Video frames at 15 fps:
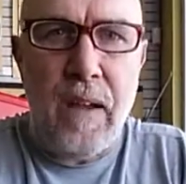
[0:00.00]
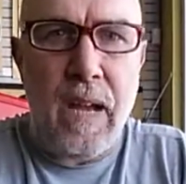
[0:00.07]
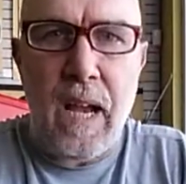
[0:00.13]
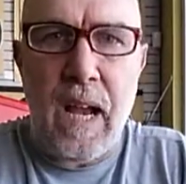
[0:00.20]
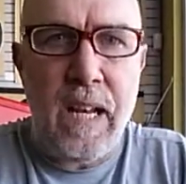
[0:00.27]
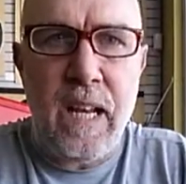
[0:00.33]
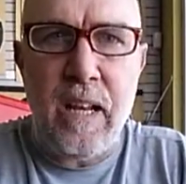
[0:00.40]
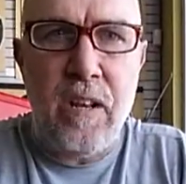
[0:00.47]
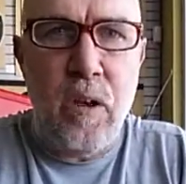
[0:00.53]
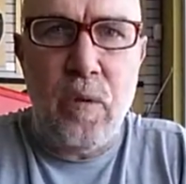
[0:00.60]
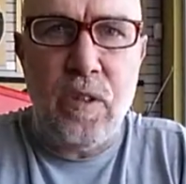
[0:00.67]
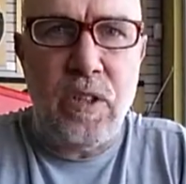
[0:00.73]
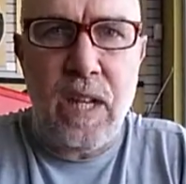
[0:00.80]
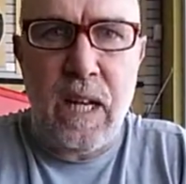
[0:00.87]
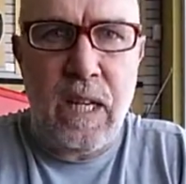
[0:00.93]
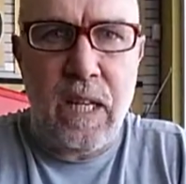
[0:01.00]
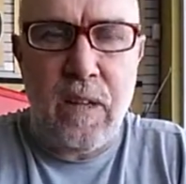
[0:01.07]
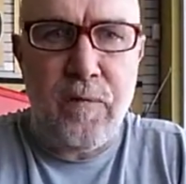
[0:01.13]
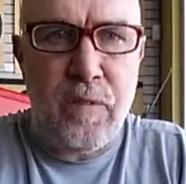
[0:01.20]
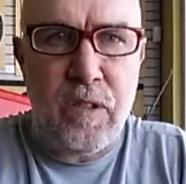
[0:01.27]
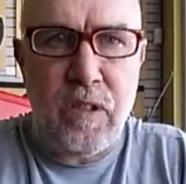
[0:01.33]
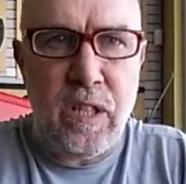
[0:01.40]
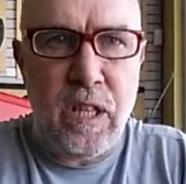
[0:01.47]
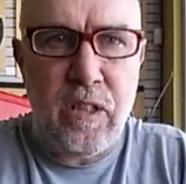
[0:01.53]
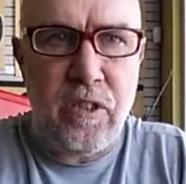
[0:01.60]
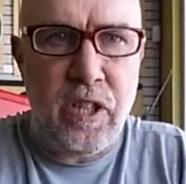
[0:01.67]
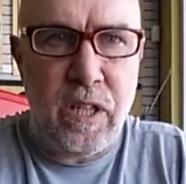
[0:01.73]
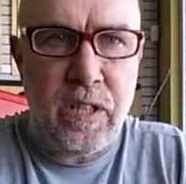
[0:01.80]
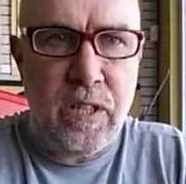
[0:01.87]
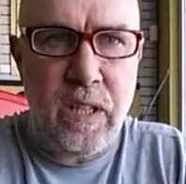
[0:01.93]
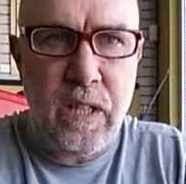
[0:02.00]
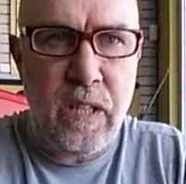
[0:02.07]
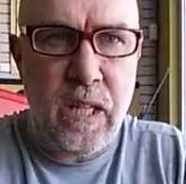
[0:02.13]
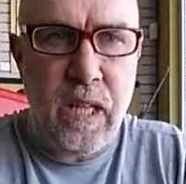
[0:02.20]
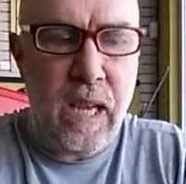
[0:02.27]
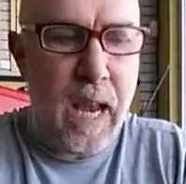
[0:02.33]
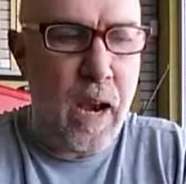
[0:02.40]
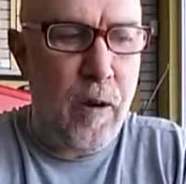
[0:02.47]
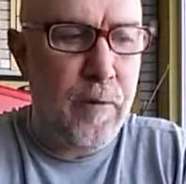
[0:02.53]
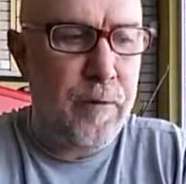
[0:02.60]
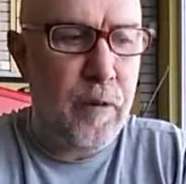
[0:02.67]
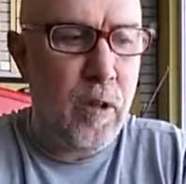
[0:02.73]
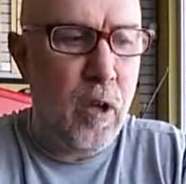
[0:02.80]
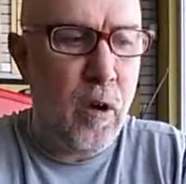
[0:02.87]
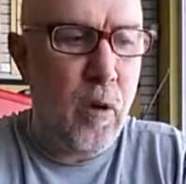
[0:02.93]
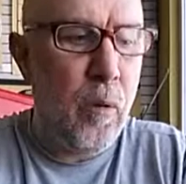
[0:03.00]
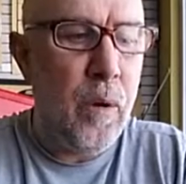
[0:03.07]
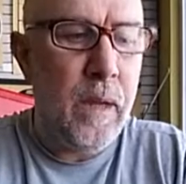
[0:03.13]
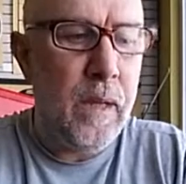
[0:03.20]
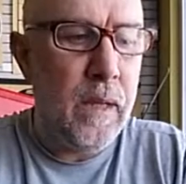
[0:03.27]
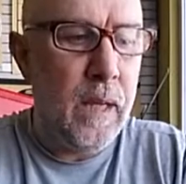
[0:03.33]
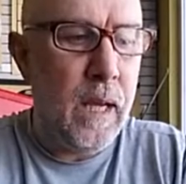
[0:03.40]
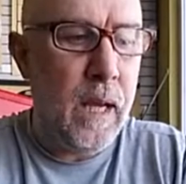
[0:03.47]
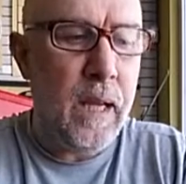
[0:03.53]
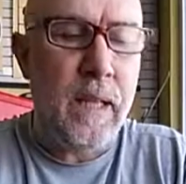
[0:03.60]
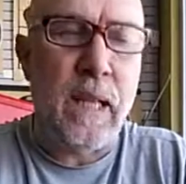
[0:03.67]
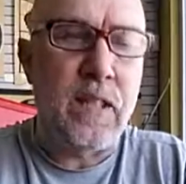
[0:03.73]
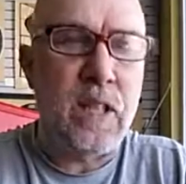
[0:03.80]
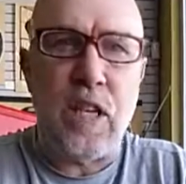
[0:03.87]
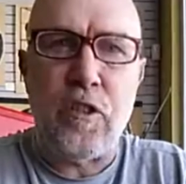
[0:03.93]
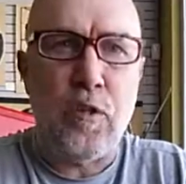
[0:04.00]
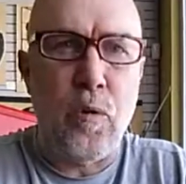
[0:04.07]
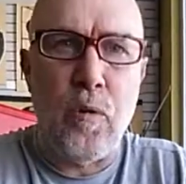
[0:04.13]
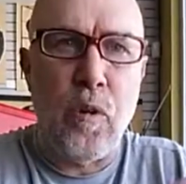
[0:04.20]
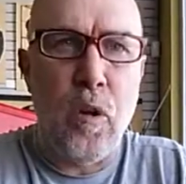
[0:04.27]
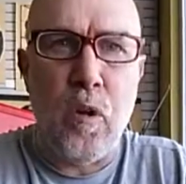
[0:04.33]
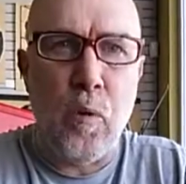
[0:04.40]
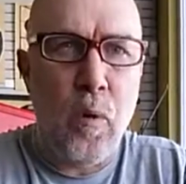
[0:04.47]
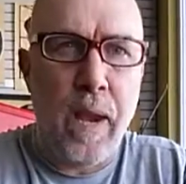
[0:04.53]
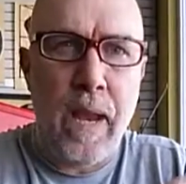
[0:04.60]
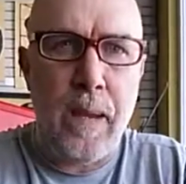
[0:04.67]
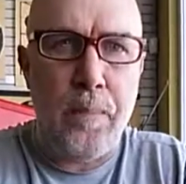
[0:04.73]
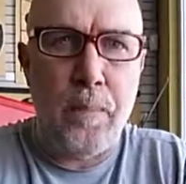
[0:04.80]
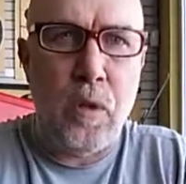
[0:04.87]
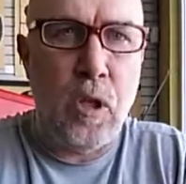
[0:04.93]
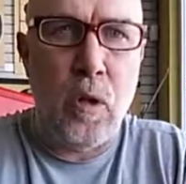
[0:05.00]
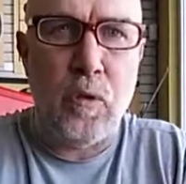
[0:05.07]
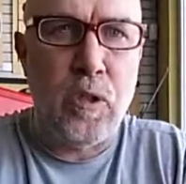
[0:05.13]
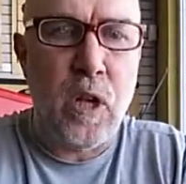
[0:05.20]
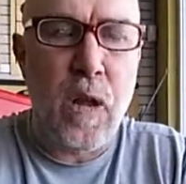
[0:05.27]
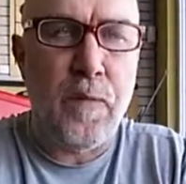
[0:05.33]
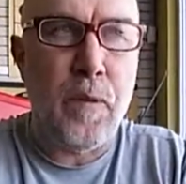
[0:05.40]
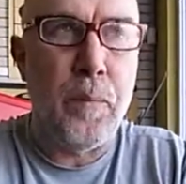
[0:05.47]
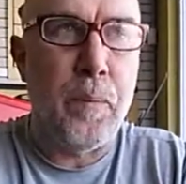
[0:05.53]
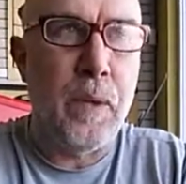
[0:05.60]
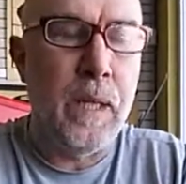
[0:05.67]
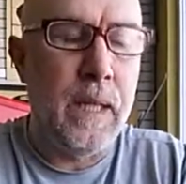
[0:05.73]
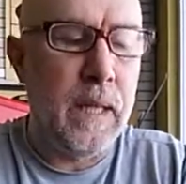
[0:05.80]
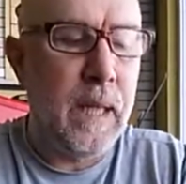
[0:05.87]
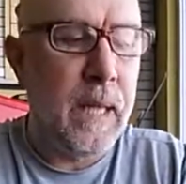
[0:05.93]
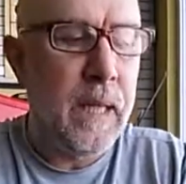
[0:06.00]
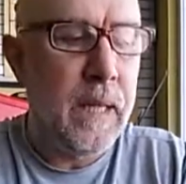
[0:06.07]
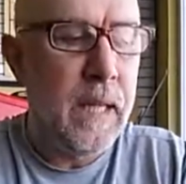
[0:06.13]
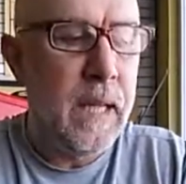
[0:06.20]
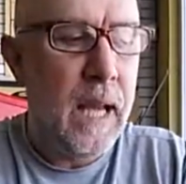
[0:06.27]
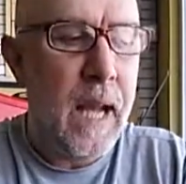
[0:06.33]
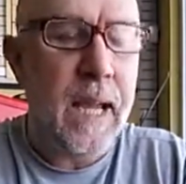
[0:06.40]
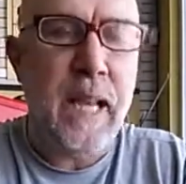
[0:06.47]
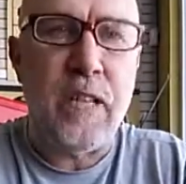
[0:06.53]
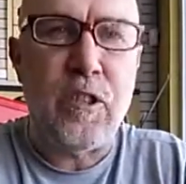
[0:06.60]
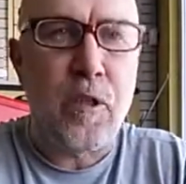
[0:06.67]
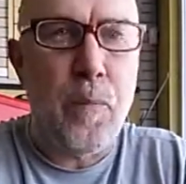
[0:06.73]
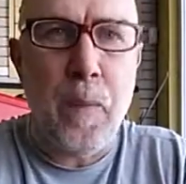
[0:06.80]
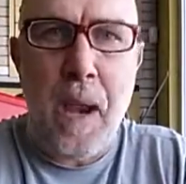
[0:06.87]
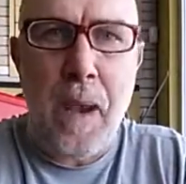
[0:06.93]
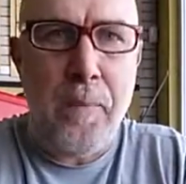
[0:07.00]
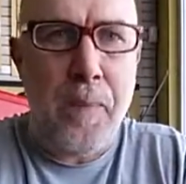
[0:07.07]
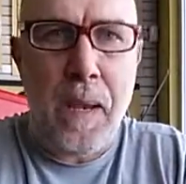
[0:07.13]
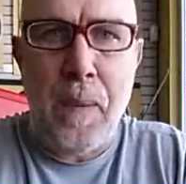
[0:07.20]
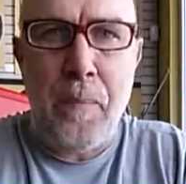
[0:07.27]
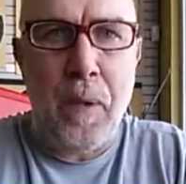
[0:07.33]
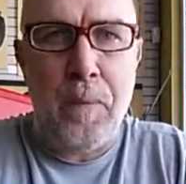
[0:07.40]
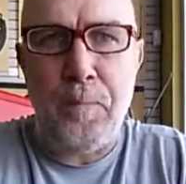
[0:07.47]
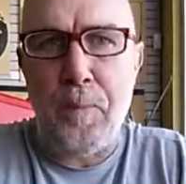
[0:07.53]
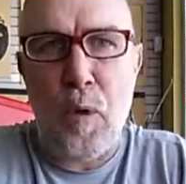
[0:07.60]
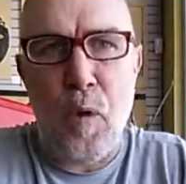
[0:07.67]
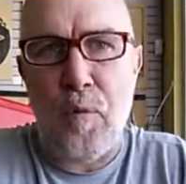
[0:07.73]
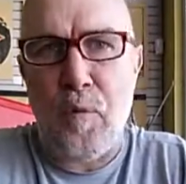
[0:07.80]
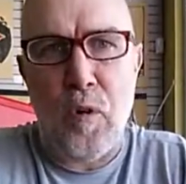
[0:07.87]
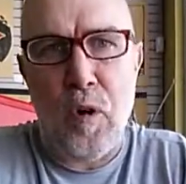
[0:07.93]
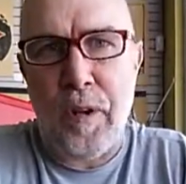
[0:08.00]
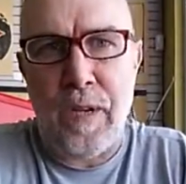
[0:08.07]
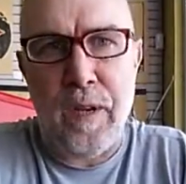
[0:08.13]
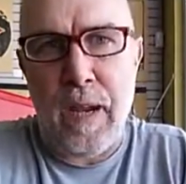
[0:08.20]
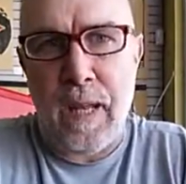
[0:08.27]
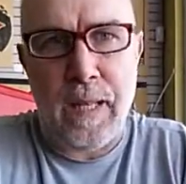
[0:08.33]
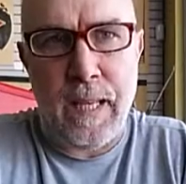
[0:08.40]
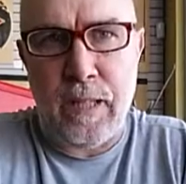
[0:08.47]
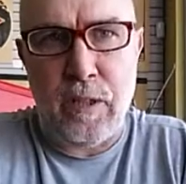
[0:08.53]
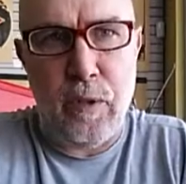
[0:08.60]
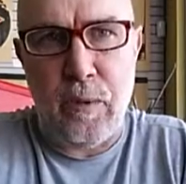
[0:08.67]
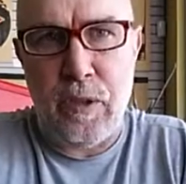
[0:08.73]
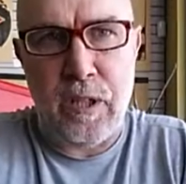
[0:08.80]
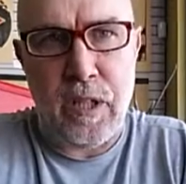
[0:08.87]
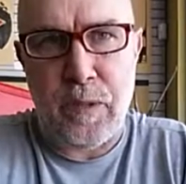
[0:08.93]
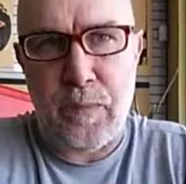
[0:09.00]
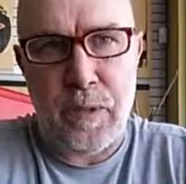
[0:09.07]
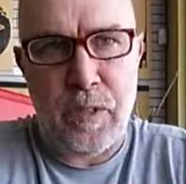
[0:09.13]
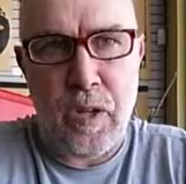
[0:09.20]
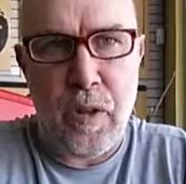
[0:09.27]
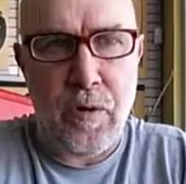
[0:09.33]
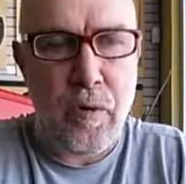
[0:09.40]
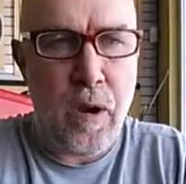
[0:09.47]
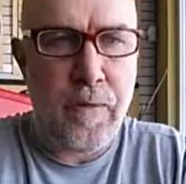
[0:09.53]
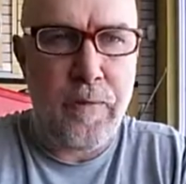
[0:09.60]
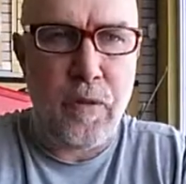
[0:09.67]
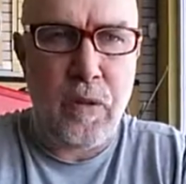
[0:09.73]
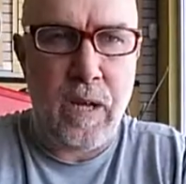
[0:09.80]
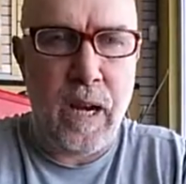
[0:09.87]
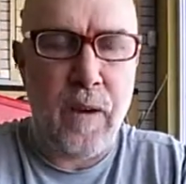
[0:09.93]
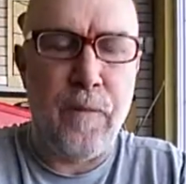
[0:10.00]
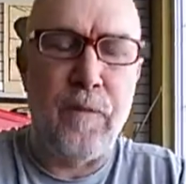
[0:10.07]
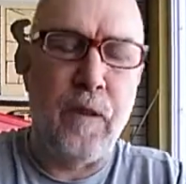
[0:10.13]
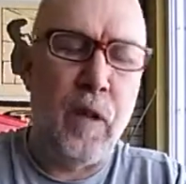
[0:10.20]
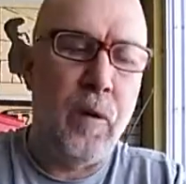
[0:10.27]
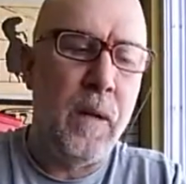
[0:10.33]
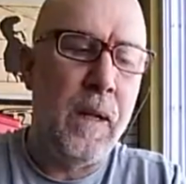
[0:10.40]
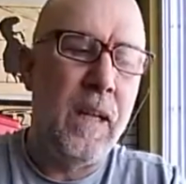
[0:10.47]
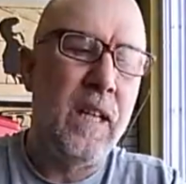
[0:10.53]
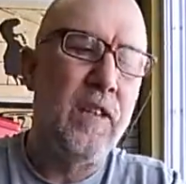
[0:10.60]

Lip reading: I didn't notice any difference in adjusting the airflow unless I screwed it all the way and closed it off completely. I guess there might be, but overall you got like 2 adjustments, on or off for the airflow.